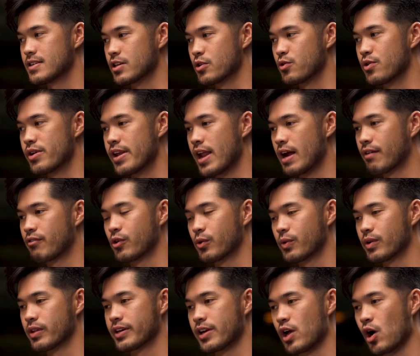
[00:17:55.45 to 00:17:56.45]
you never
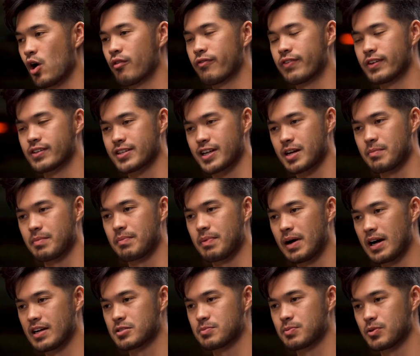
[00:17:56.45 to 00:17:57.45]
really know if it's gonna be
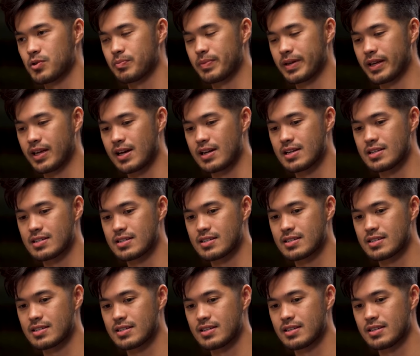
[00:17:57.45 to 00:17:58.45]
possible
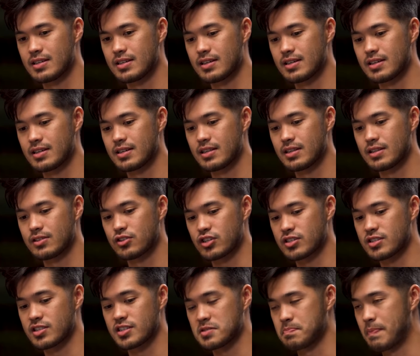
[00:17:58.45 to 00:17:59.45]
because yeah
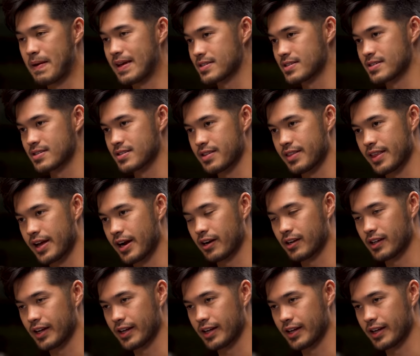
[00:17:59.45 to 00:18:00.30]
just the space isn't there.